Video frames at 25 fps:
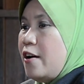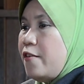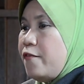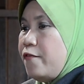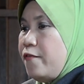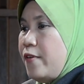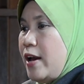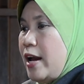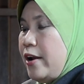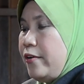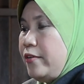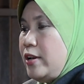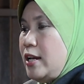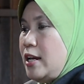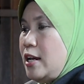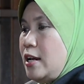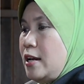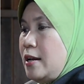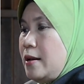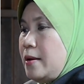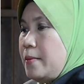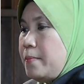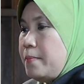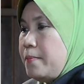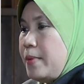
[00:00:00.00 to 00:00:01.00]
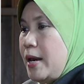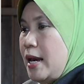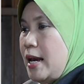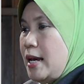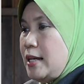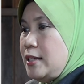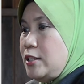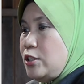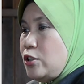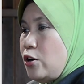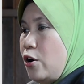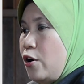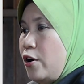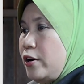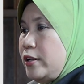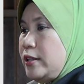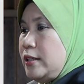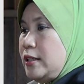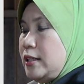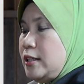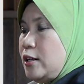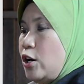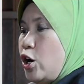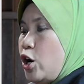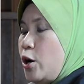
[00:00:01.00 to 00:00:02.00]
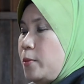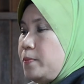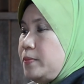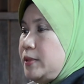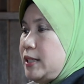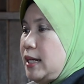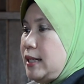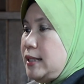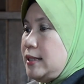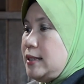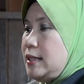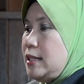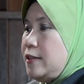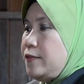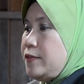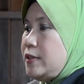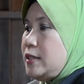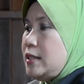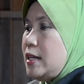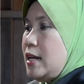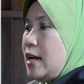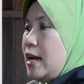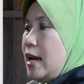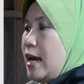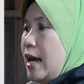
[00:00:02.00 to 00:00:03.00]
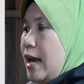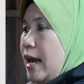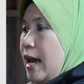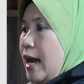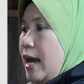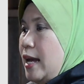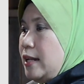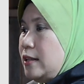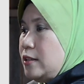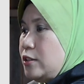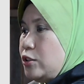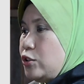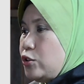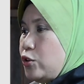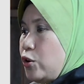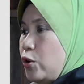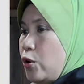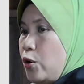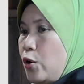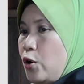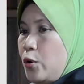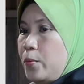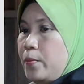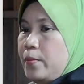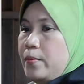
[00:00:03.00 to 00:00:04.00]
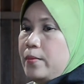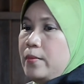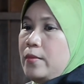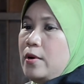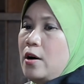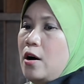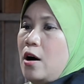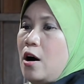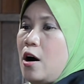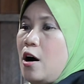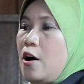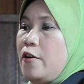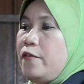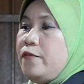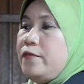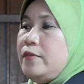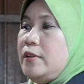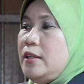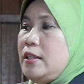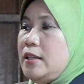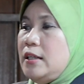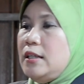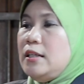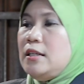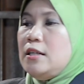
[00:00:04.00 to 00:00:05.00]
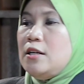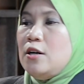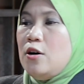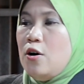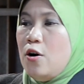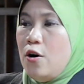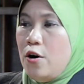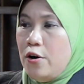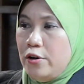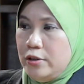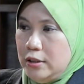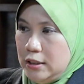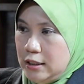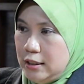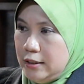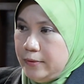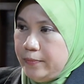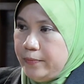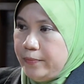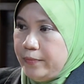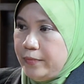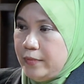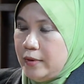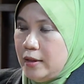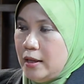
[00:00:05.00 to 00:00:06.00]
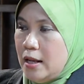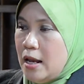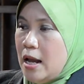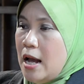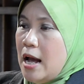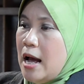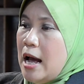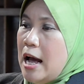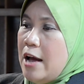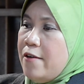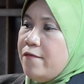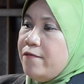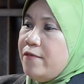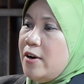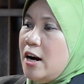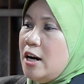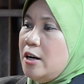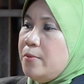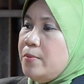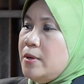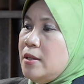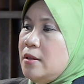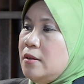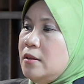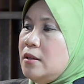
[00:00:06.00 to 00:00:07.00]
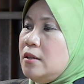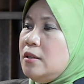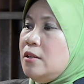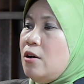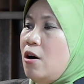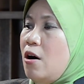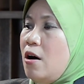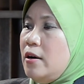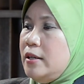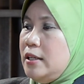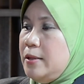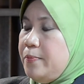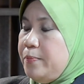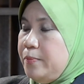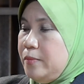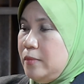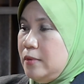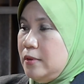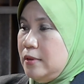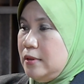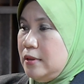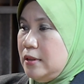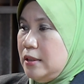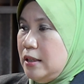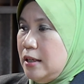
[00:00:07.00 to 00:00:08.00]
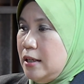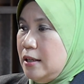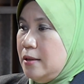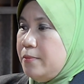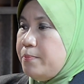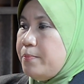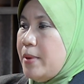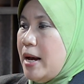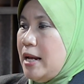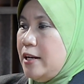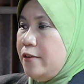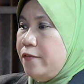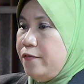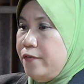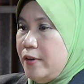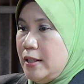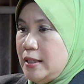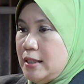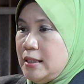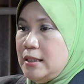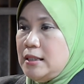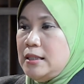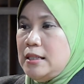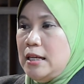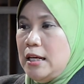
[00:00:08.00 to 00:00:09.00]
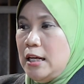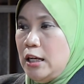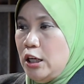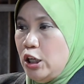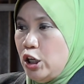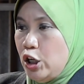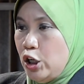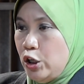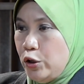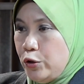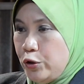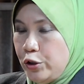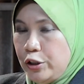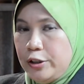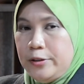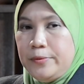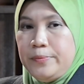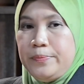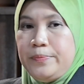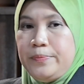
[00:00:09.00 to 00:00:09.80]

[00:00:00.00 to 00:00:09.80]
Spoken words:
vary based on the objectives and scope of the audit. Environmental auditing benefits include